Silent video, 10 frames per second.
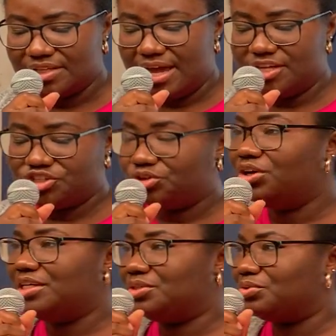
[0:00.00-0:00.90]
And
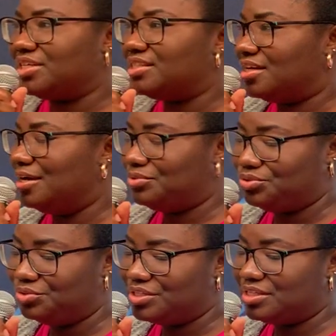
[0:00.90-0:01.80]
surely it was a time to
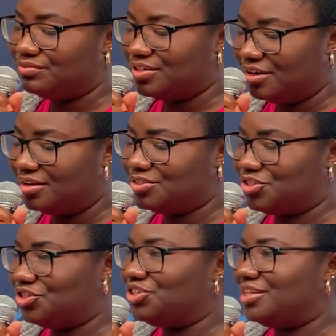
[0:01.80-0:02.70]
receive God's
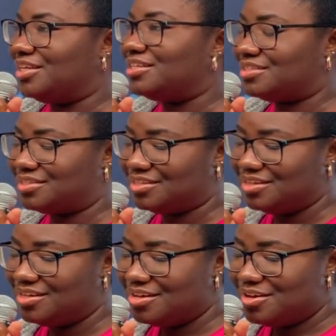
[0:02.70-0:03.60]
goodness.
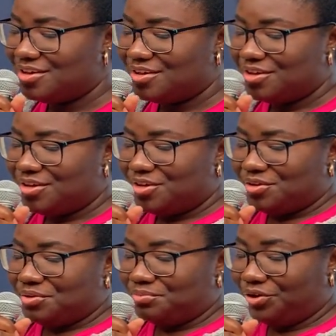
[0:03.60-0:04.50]

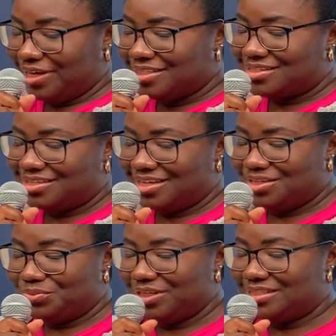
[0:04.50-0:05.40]
But
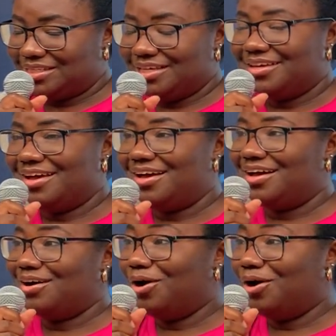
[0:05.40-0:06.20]
instead, we see her